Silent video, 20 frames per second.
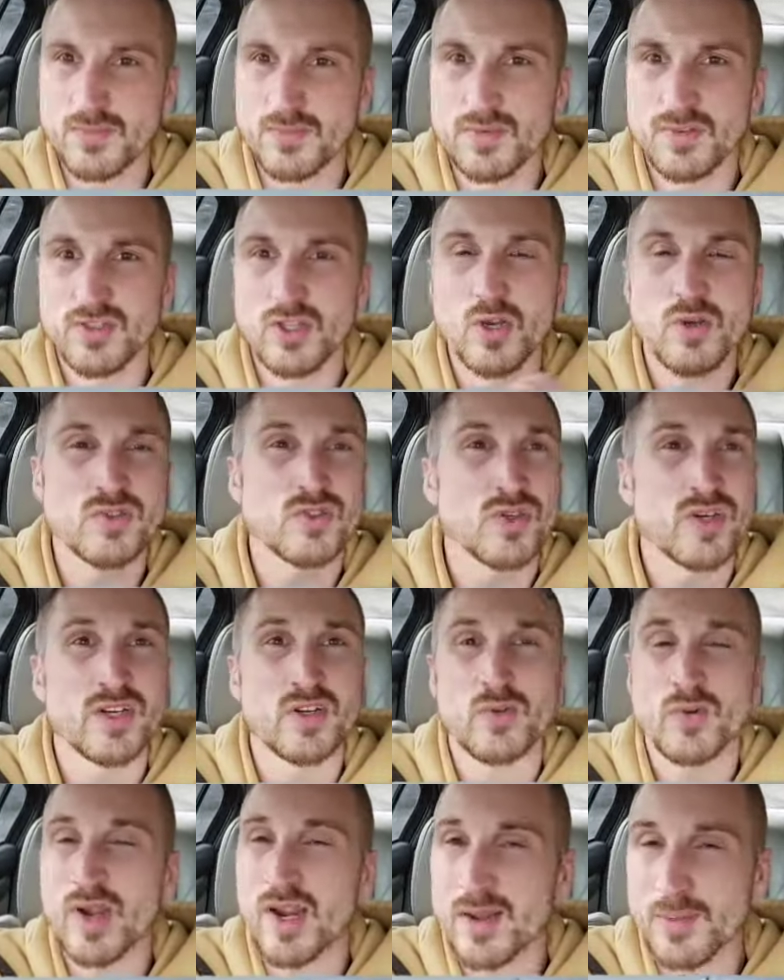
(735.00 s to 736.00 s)
Those are
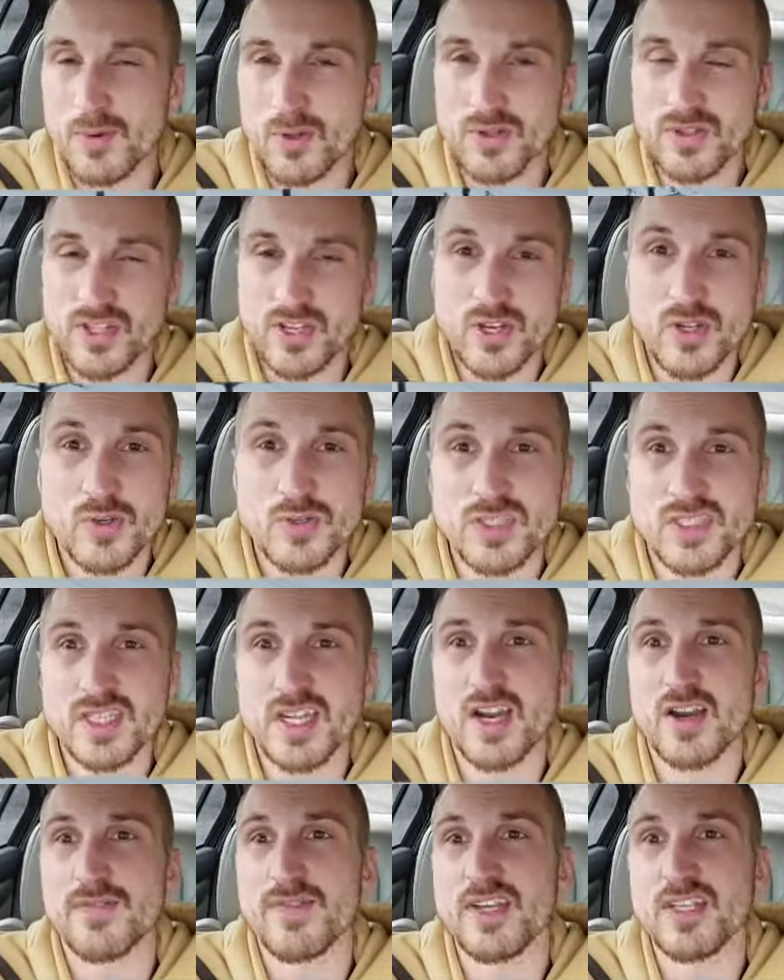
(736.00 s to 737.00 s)
incredible. The new
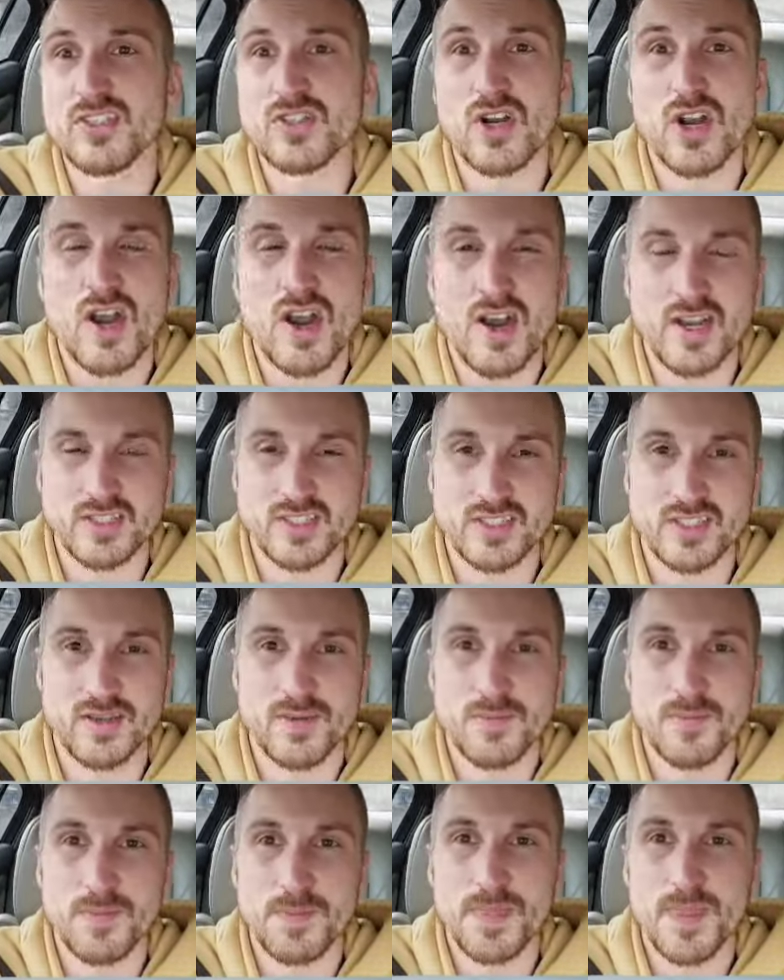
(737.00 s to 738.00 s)
CRVs are awesome.